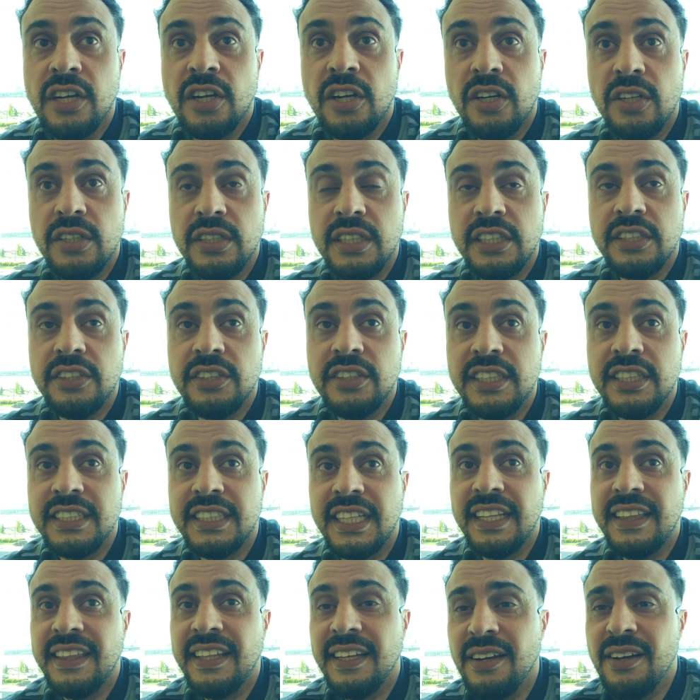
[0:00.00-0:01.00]
early 30s,
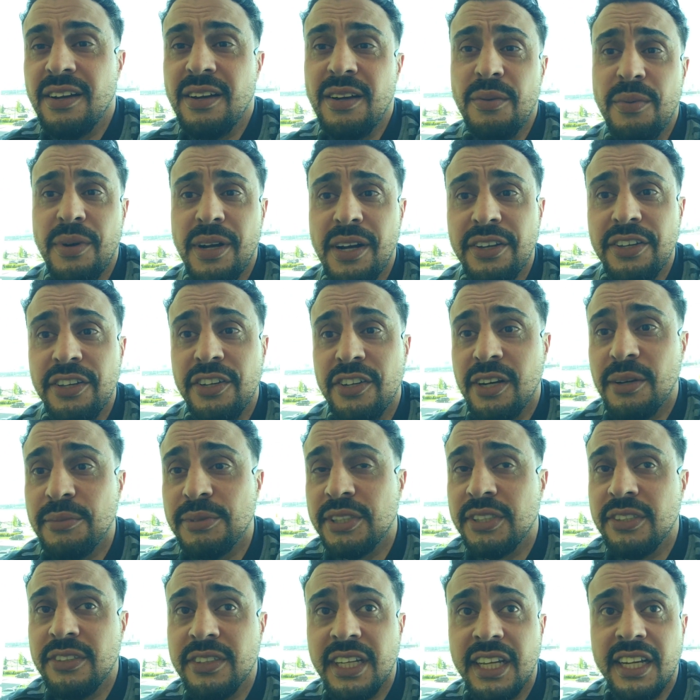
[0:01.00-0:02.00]
they think, oh, well, I'm
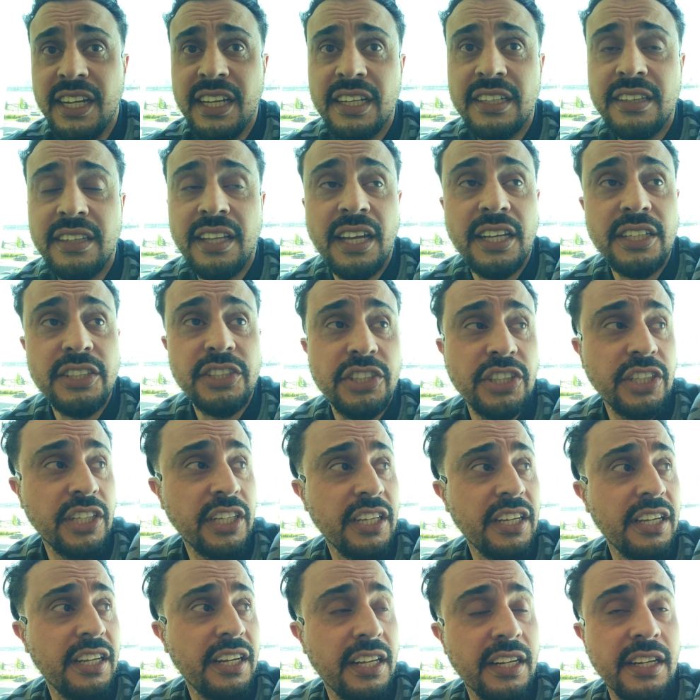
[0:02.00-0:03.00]
still getting attention.
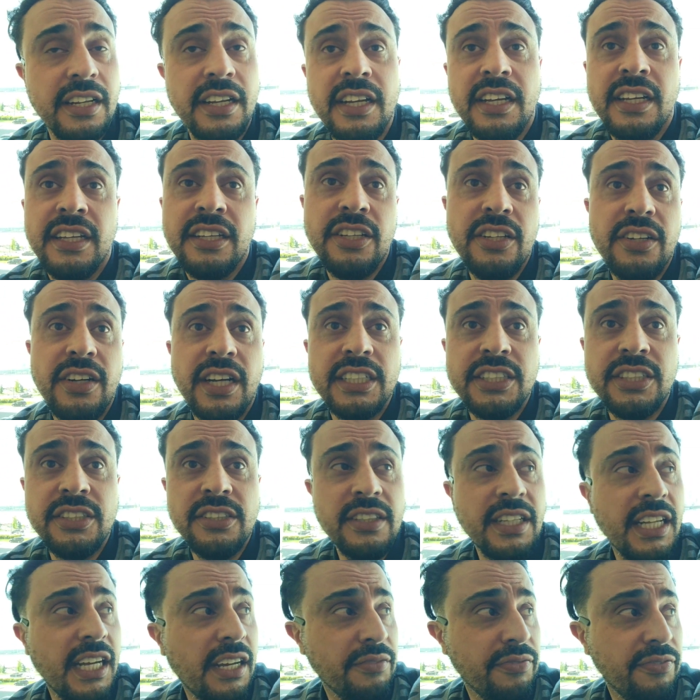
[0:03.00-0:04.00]
And, I
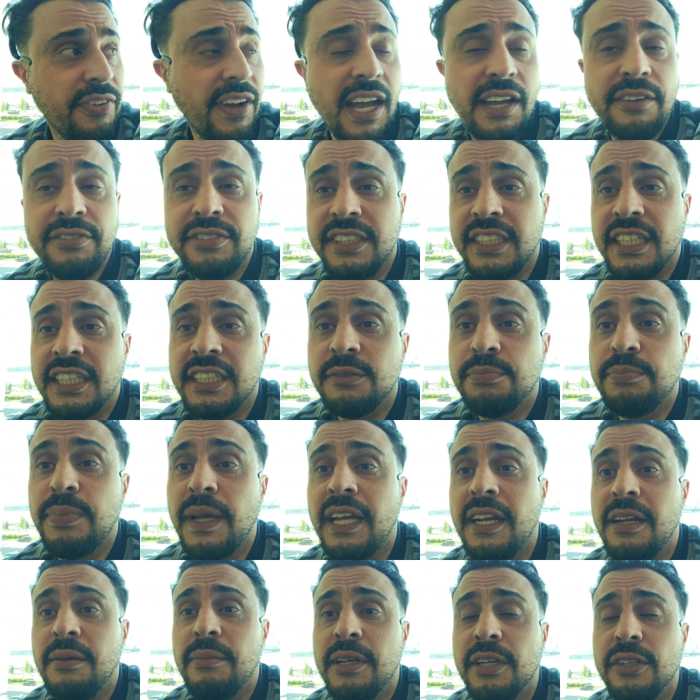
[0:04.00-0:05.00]
still have 5, 6
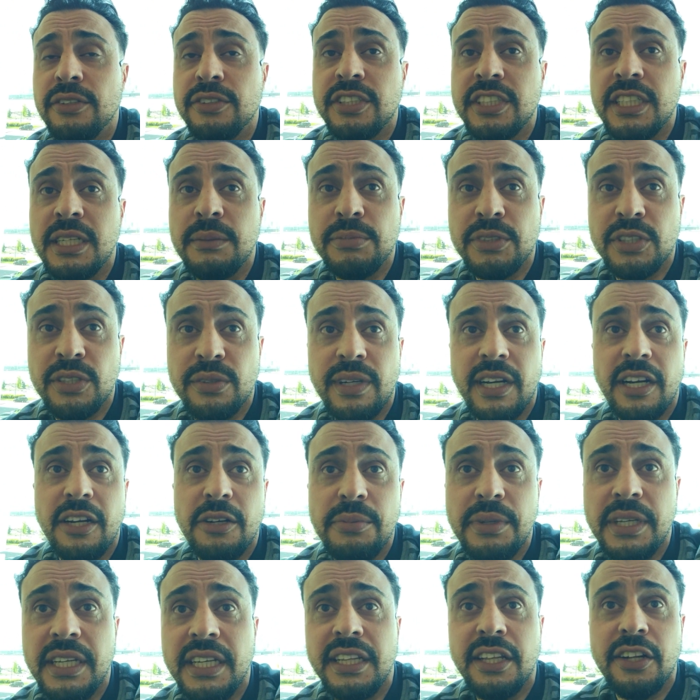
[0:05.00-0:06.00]
beta male simps around
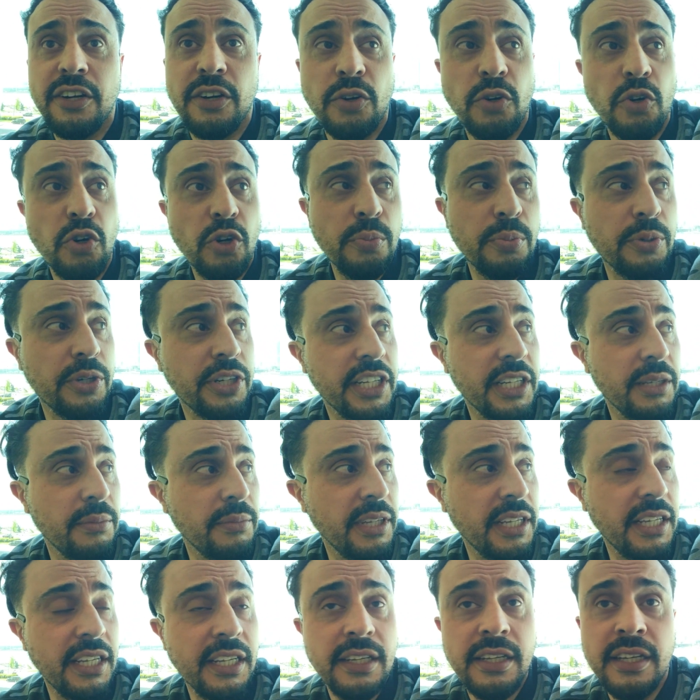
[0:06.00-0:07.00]
me that are orbiting
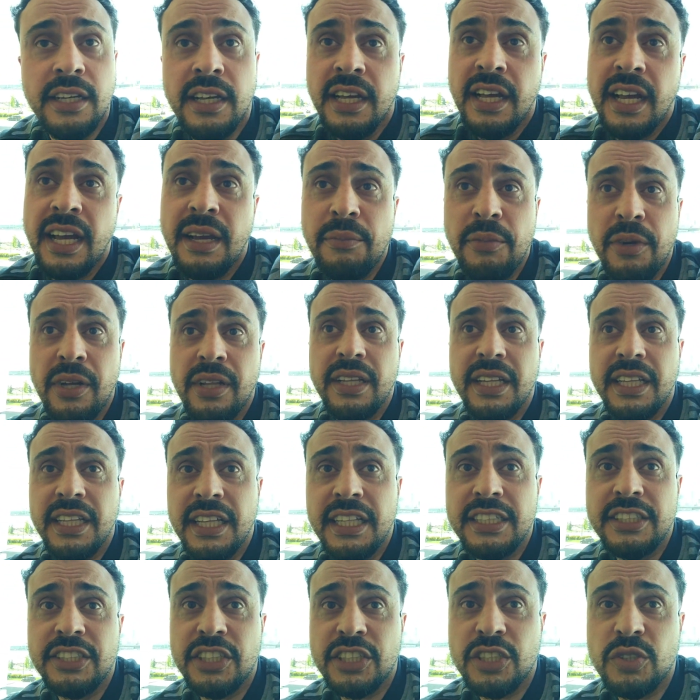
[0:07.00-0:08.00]
me. Well, and
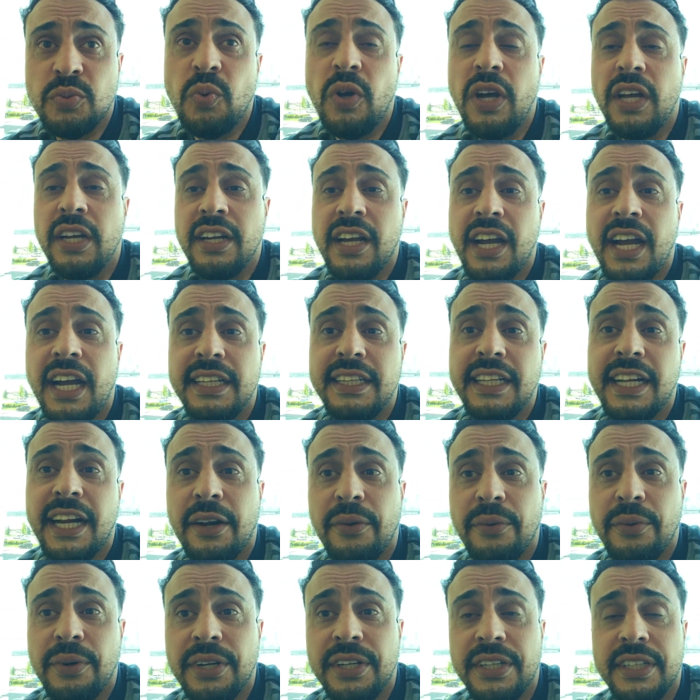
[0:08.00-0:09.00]
there's just one guy that I
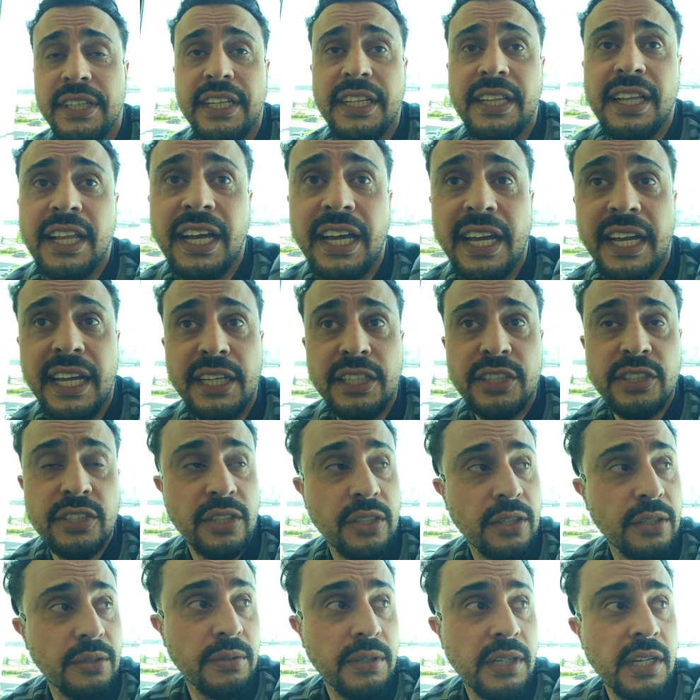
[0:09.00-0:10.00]
really like.
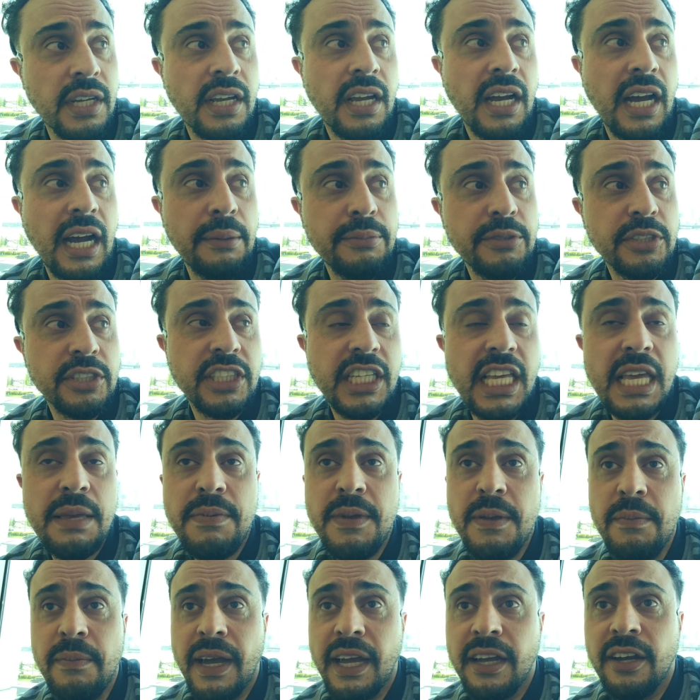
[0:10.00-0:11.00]
So I'm just
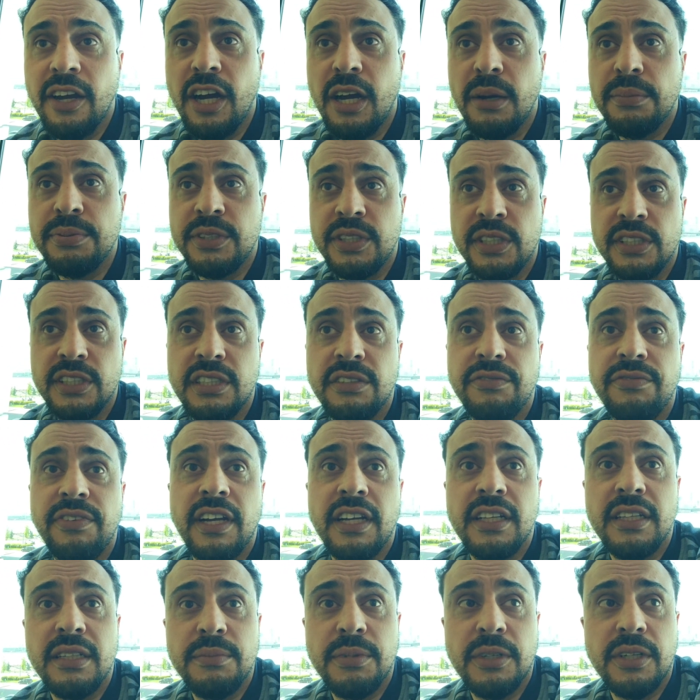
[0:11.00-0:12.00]
keeping my options
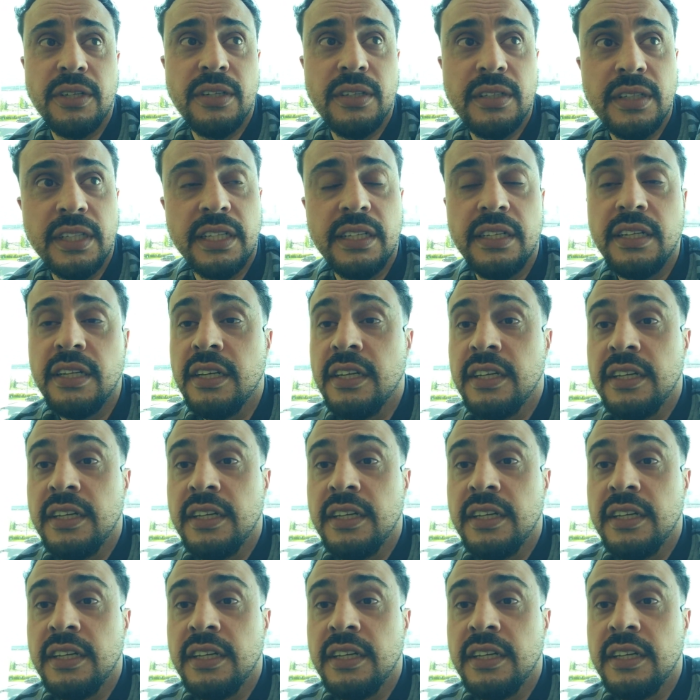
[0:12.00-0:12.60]
available. And